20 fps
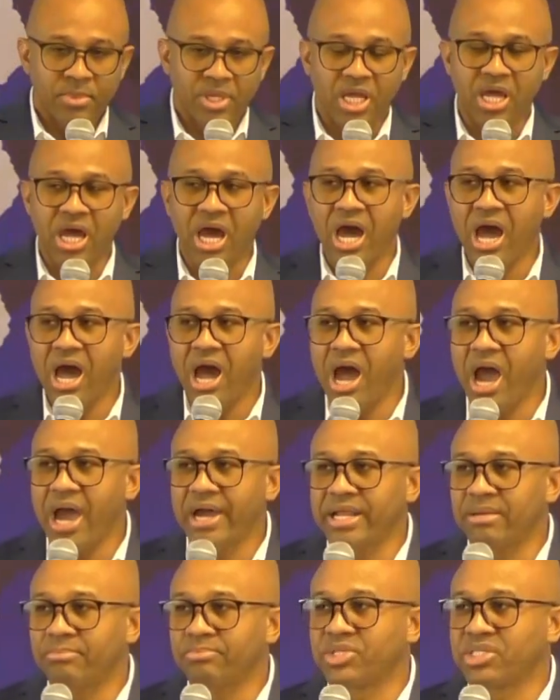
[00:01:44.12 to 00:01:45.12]

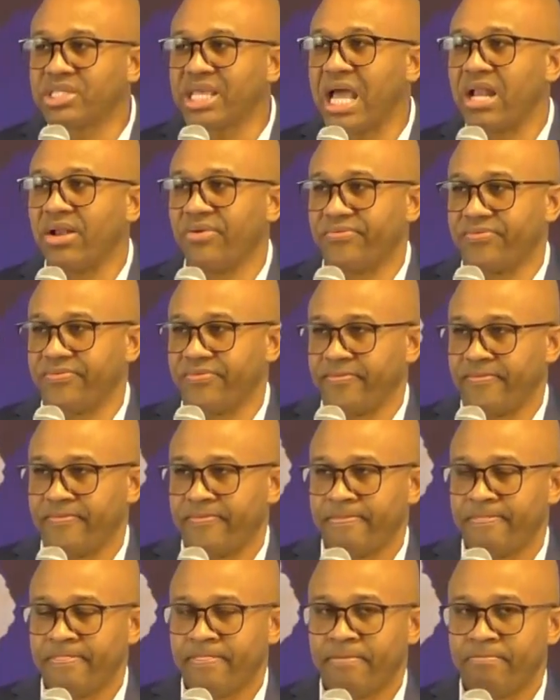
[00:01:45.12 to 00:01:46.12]
God Himself.
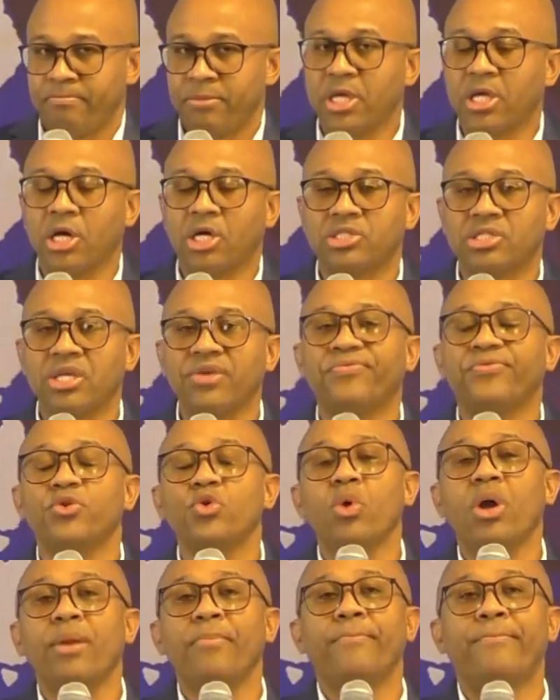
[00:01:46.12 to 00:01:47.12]
Because if
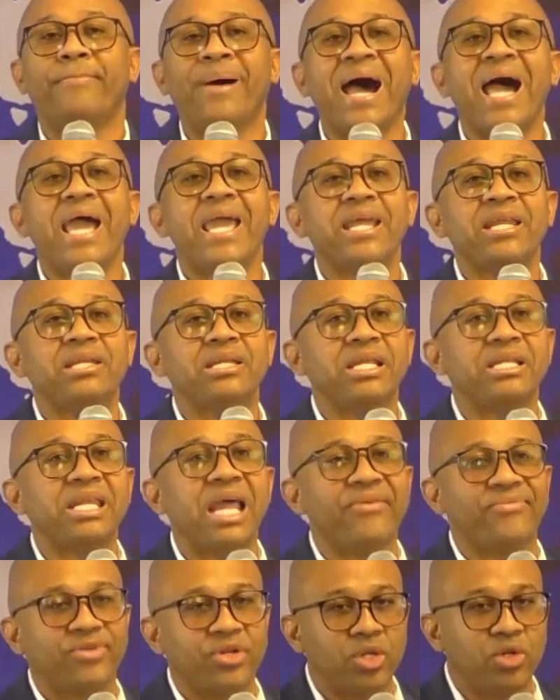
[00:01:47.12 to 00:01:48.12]
you bind the
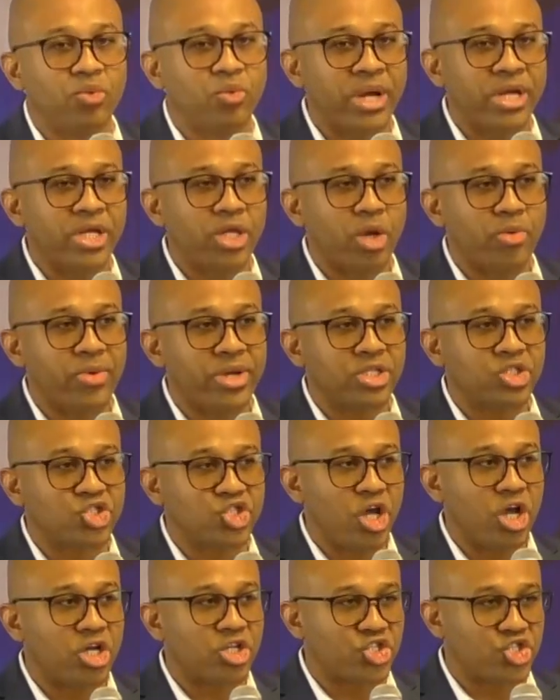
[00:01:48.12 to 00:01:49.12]
devil when you're in
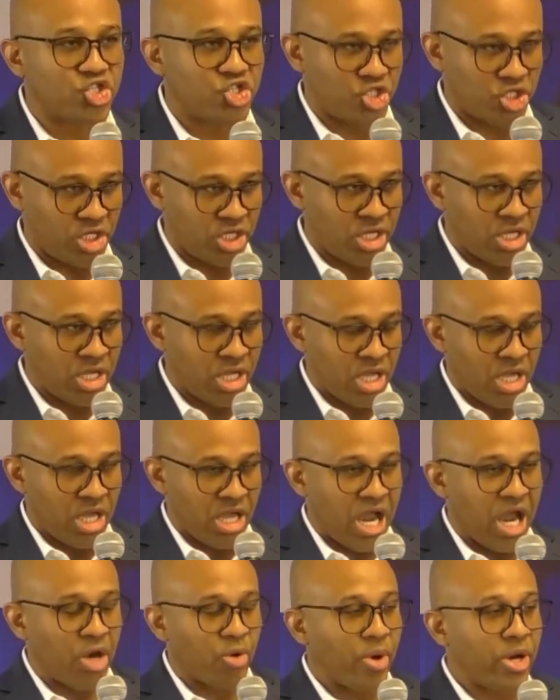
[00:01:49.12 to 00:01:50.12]
church
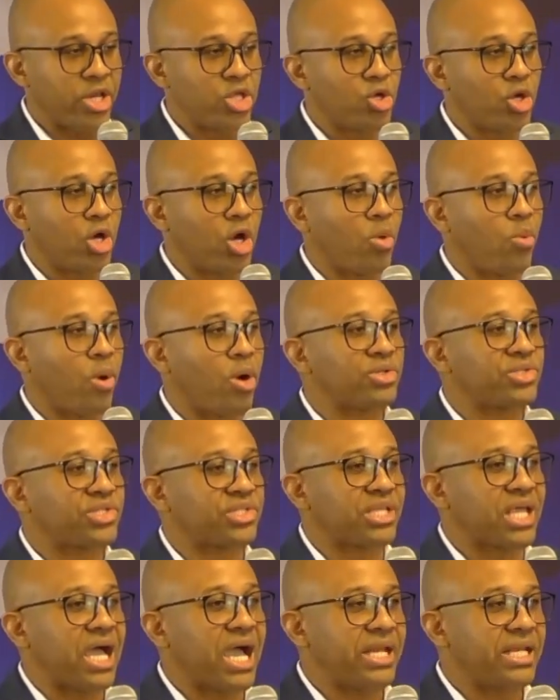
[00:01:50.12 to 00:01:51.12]
and when you go
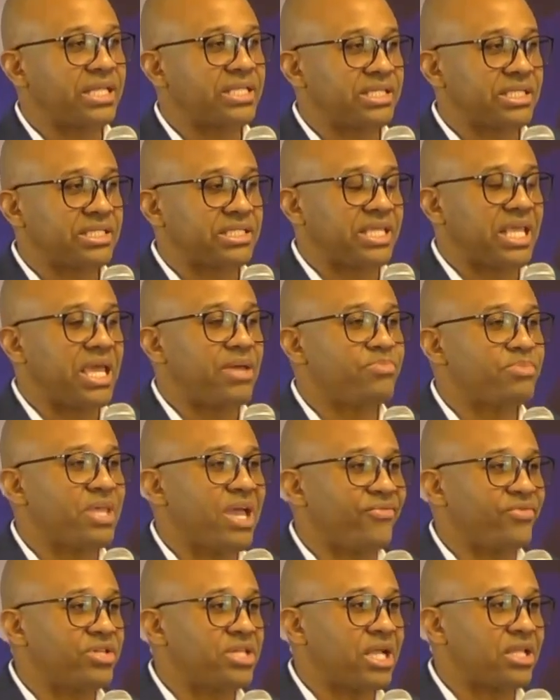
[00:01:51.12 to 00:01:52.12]
outside, it's the same
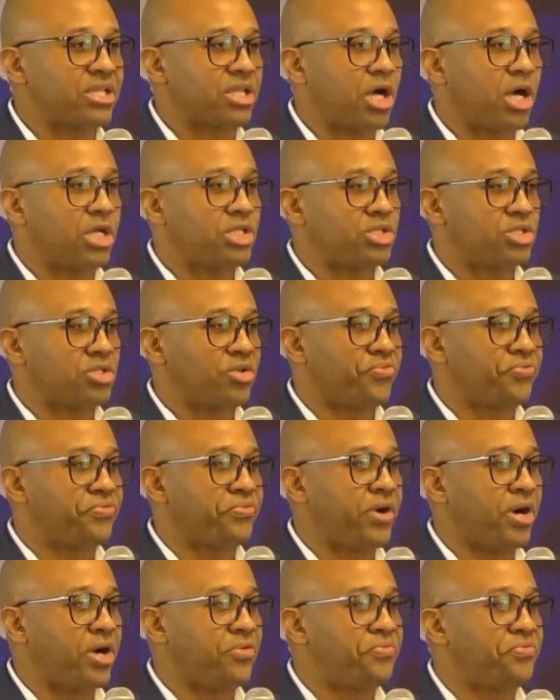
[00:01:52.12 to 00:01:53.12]
devil that caused you to
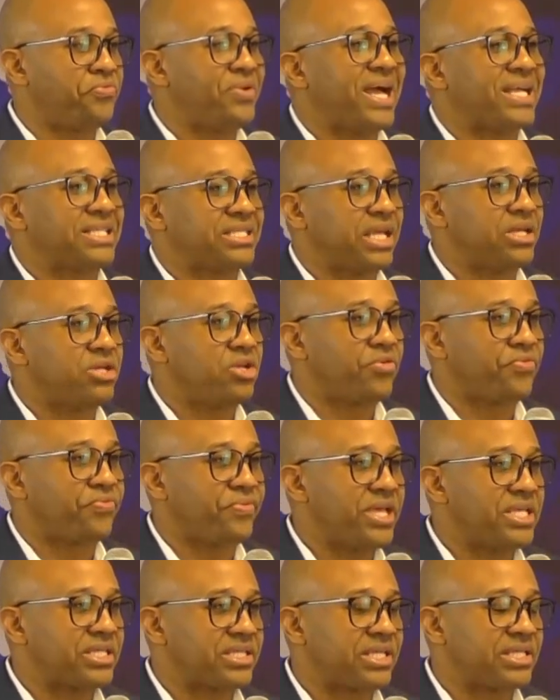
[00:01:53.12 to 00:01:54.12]
fall flat on your
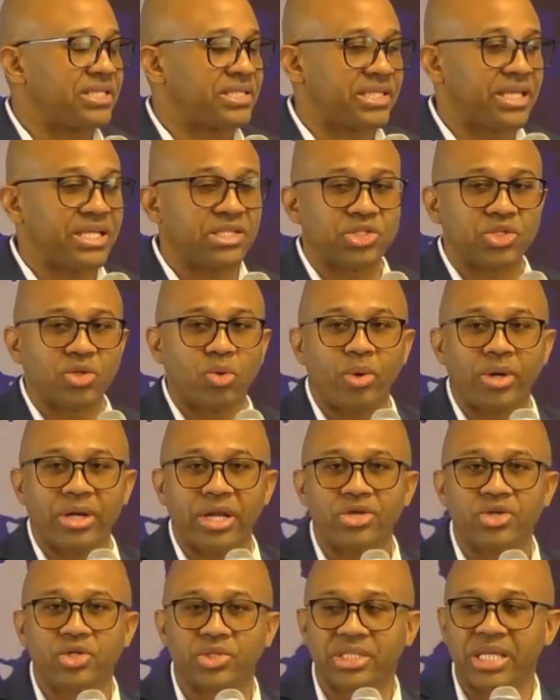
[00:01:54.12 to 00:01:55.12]
face and sin. So, what
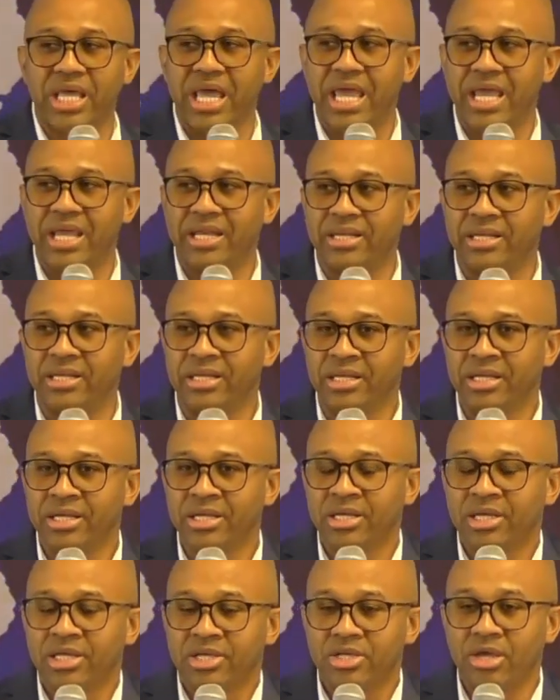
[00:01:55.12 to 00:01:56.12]
are you saying?
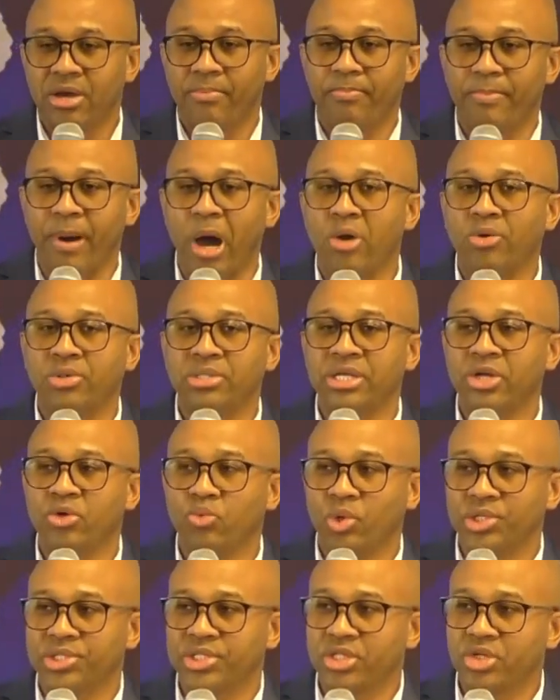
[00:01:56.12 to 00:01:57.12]
Your bounding
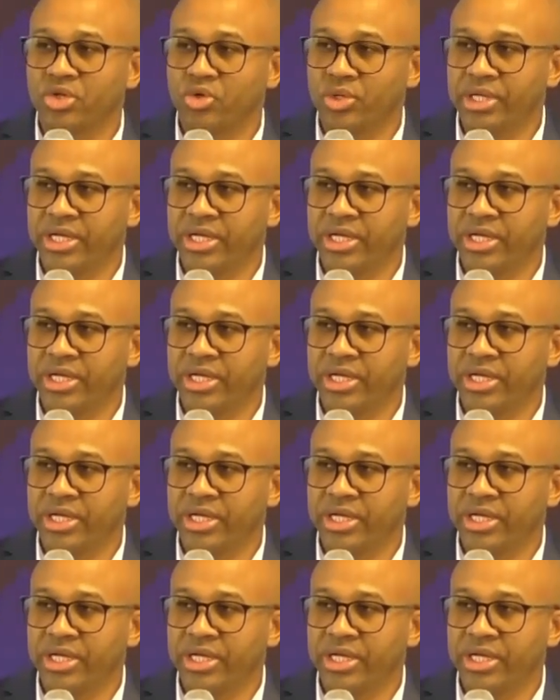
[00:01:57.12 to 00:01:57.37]
wasn't good